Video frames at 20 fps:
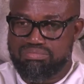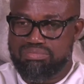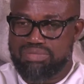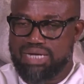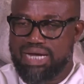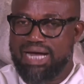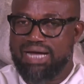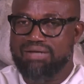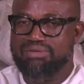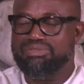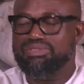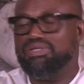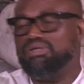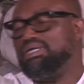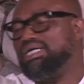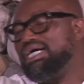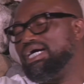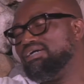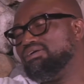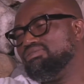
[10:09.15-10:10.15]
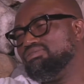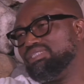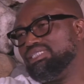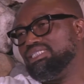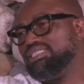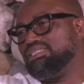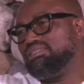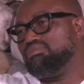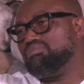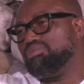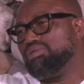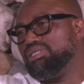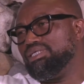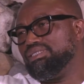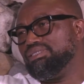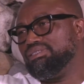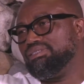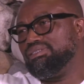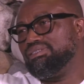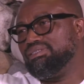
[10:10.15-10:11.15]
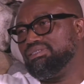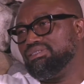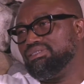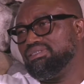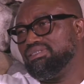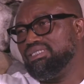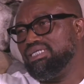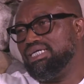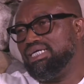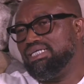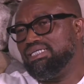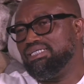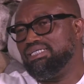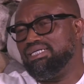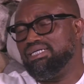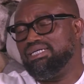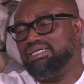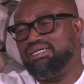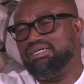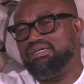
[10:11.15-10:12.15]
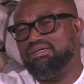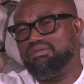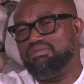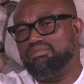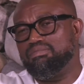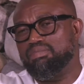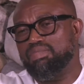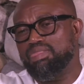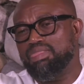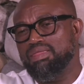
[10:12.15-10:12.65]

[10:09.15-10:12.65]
have some kind of discipline. And